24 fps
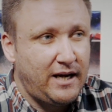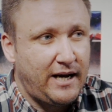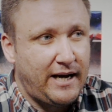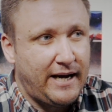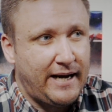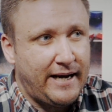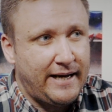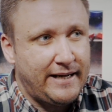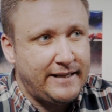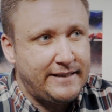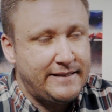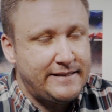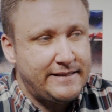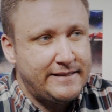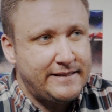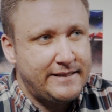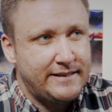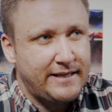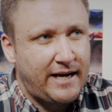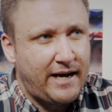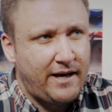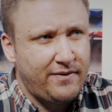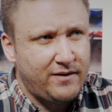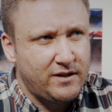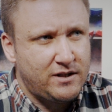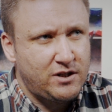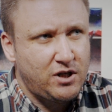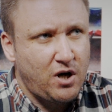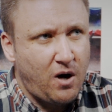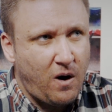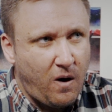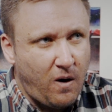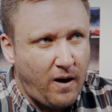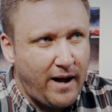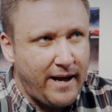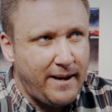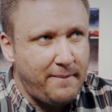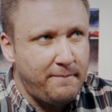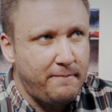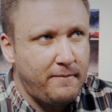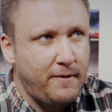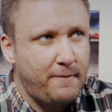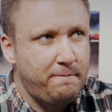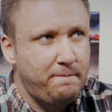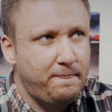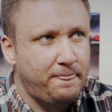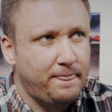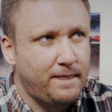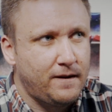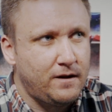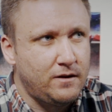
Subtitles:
and at the time,